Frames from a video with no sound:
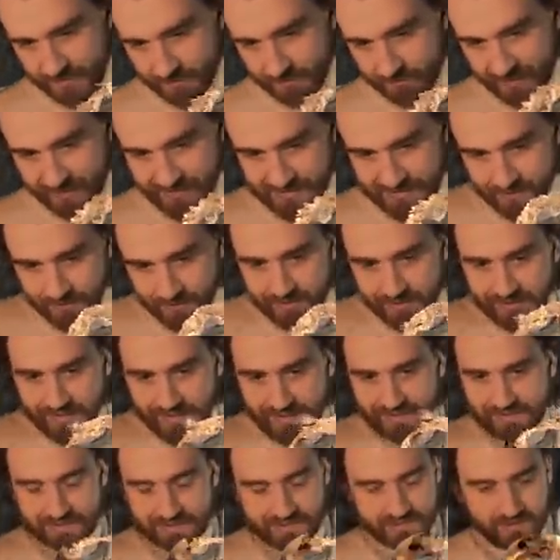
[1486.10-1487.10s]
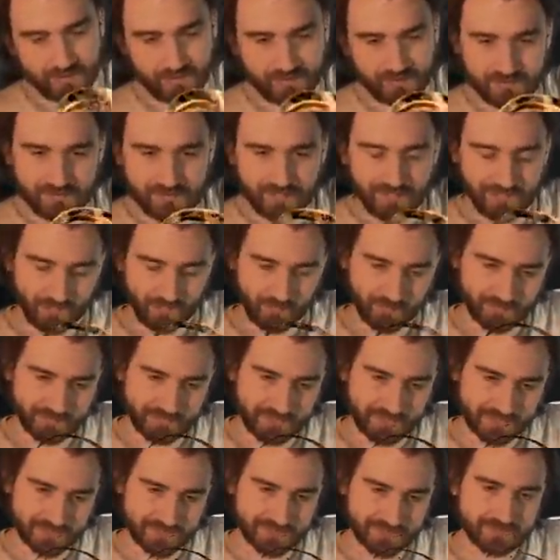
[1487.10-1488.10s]
Man, I sort of like this card a lot,
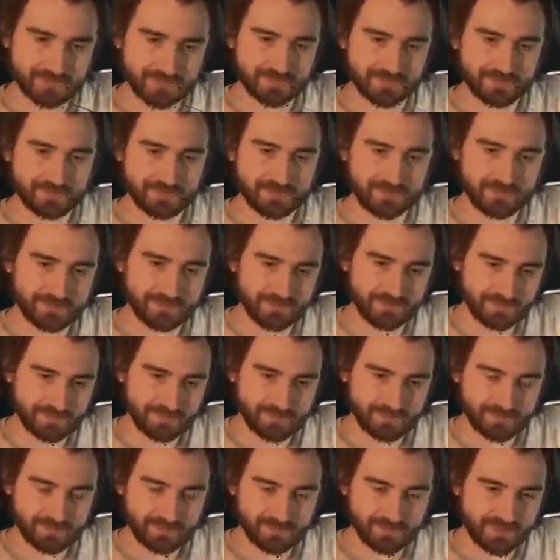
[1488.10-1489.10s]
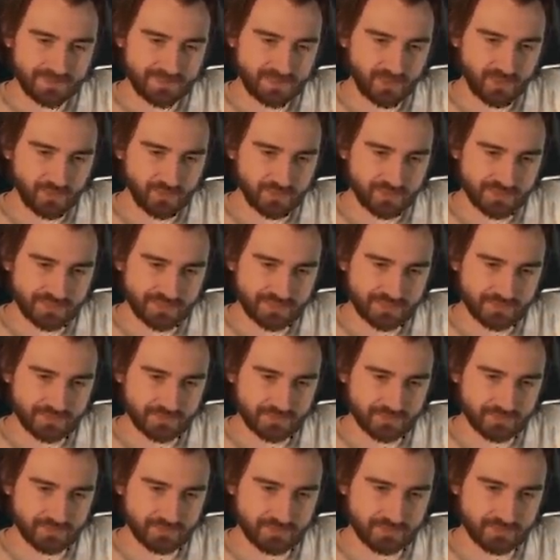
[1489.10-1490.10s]
actually. This card is...
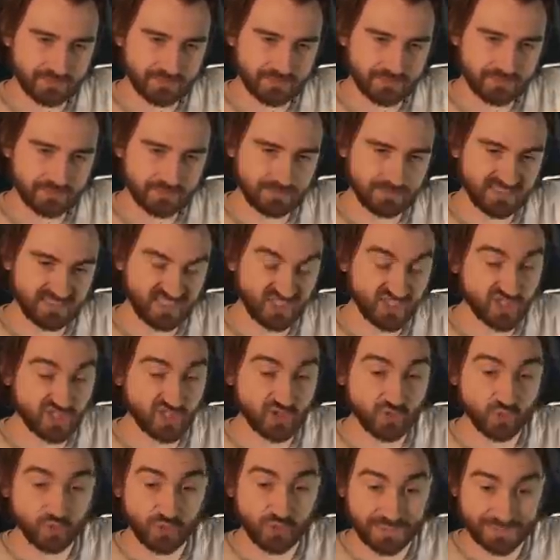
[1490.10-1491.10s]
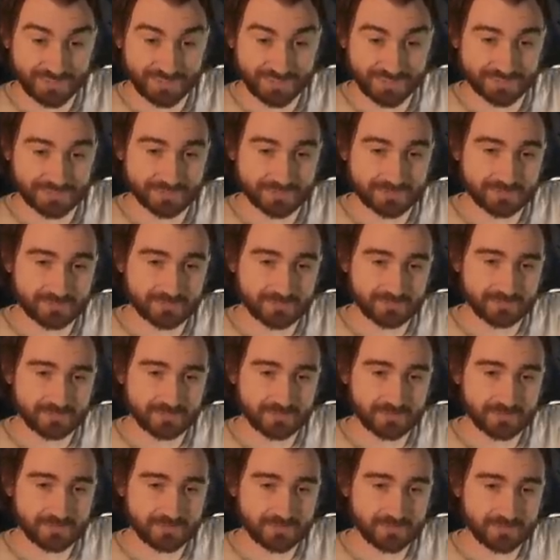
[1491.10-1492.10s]
sweet.
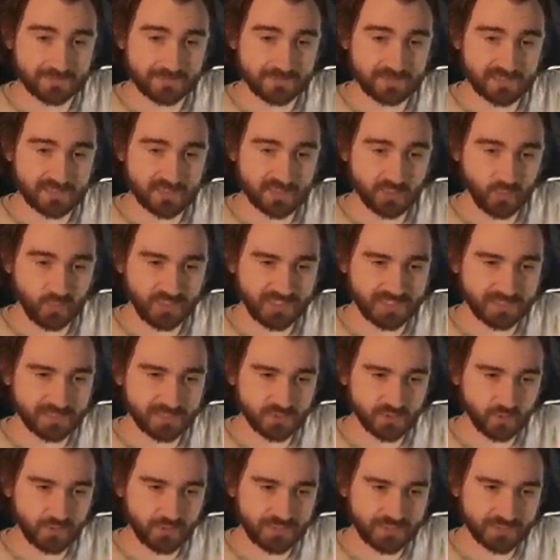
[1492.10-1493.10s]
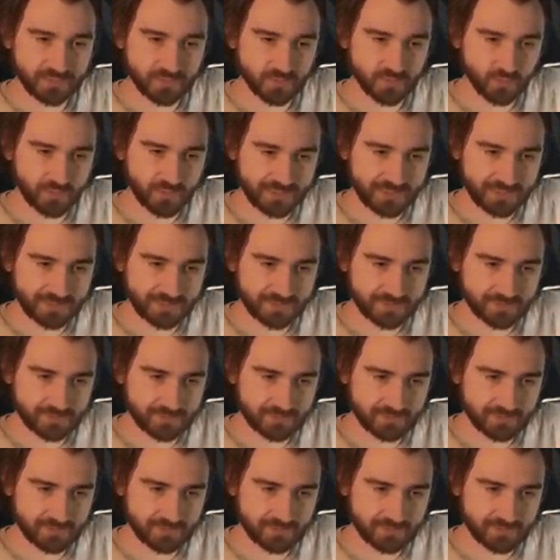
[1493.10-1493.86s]
Sweet, sweet, sweet.